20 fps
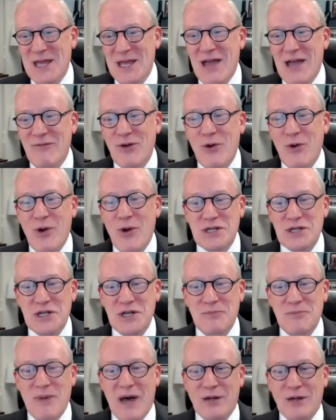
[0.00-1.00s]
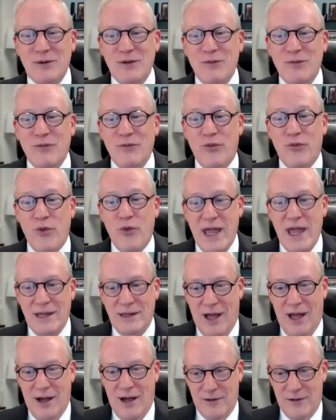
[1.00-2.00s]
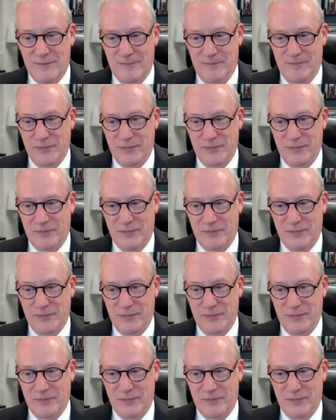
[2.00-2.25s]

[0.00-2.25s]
I have a question about Vraylar.